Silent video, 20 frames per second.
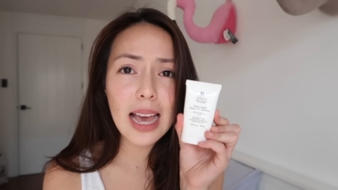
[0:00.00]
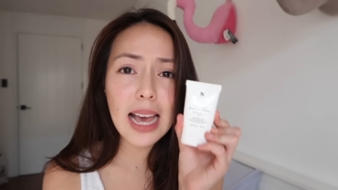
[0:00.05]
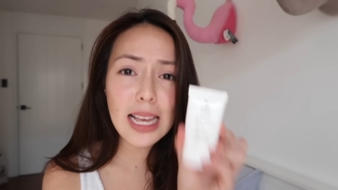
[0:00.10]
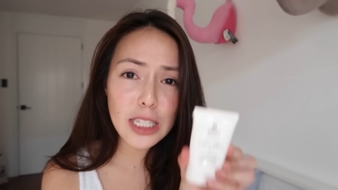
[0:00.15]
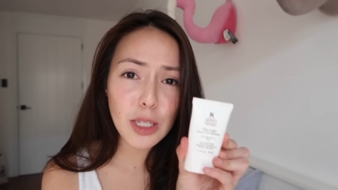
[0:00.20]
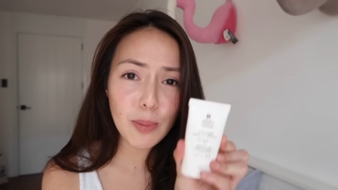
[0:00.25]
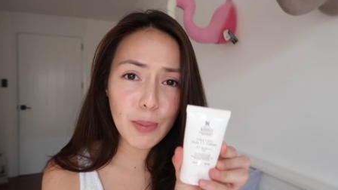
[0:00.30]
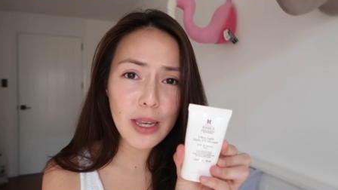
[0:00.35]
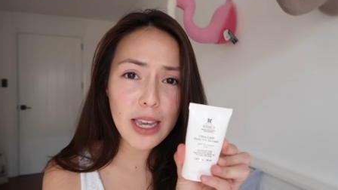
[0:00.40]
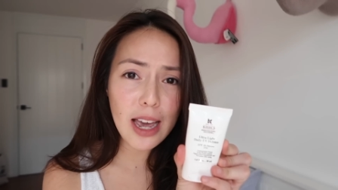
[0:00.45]

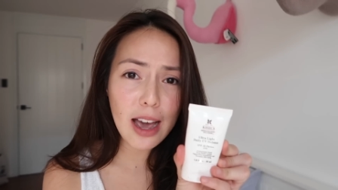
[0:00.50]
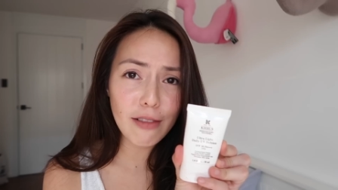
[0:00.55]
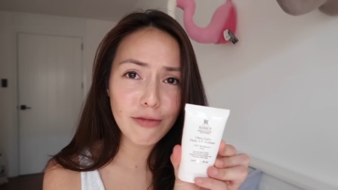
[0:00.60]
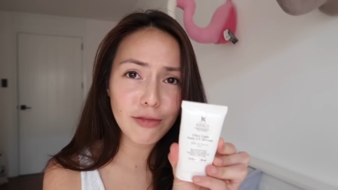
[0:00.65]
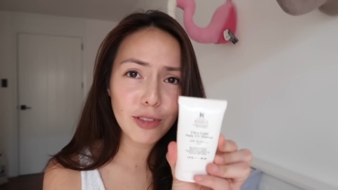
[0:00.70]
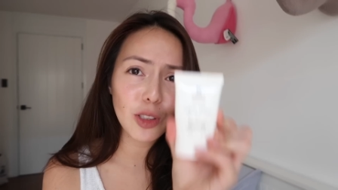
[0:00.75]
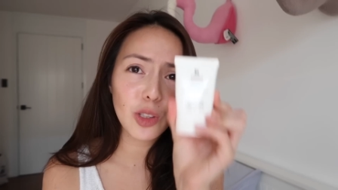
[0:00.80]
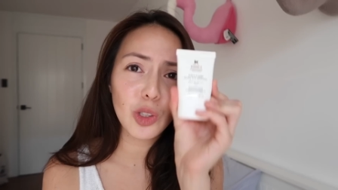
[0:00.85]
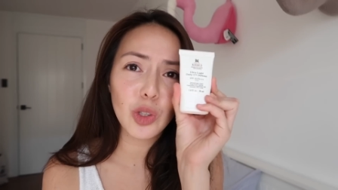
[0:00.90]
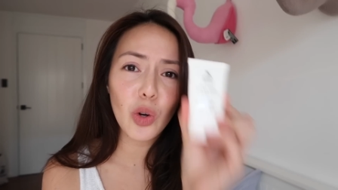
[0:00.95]
S P F.
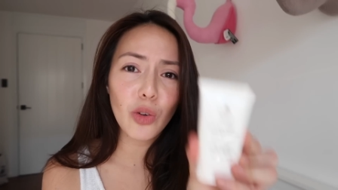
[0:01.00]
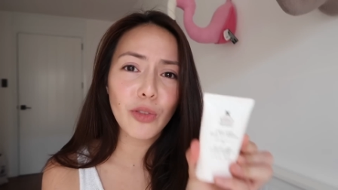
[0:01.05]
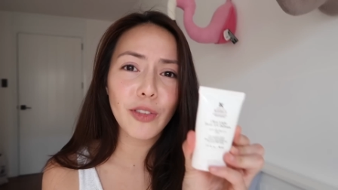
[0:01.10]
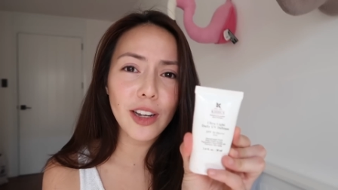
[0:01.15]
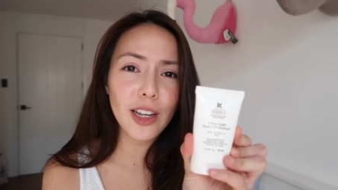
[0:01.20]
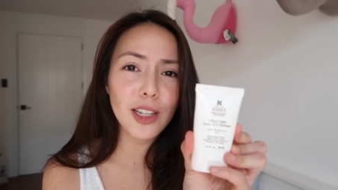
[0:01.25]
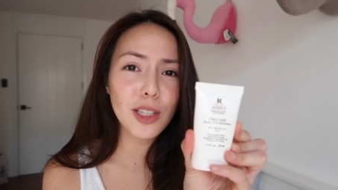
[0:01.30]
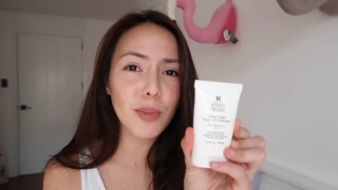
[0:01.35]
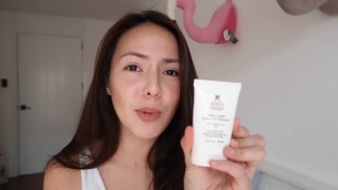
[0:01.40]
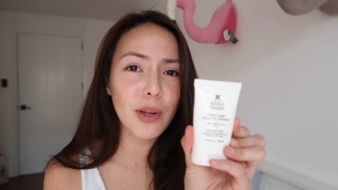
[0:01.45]
Don't
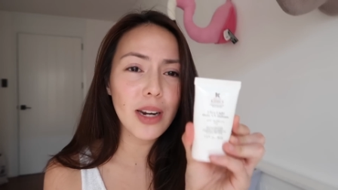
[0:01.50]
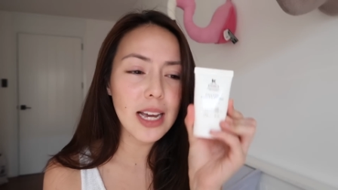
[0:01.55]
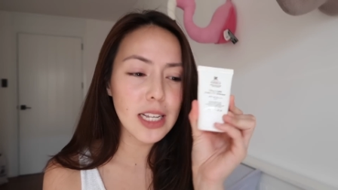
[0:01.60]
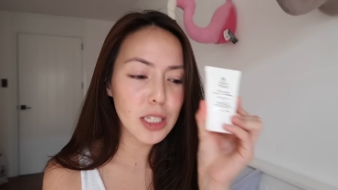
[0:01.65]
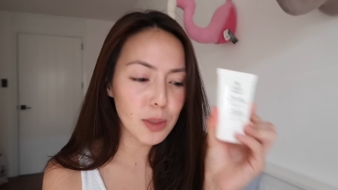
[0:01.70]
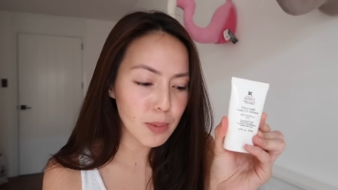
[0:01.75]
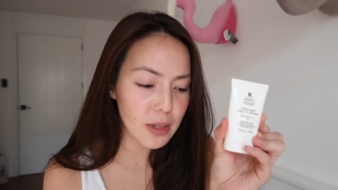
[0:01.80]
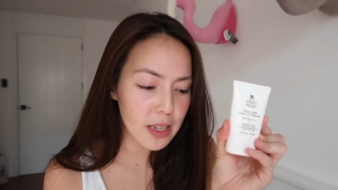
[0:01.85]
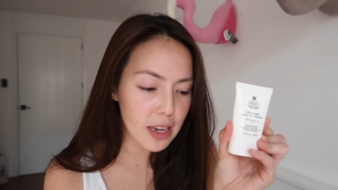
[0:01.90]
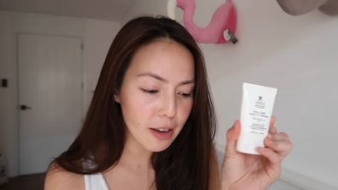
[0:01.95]
forget to put
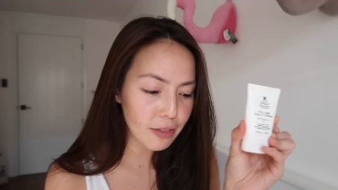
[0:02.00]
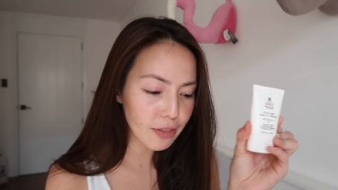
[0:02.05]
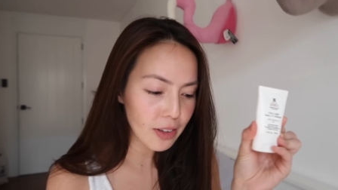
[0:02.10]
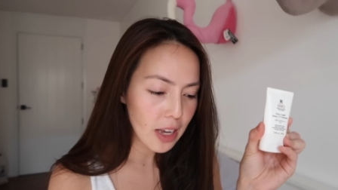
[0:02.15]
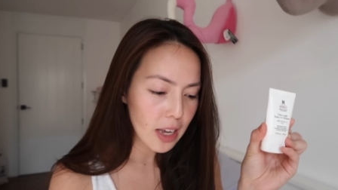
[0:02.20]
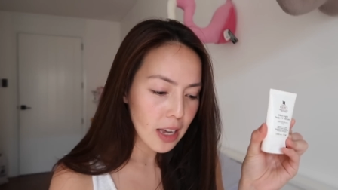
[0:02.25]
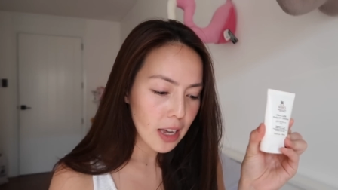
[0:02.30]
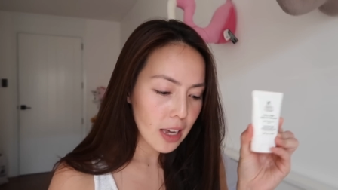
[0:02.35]
S P F.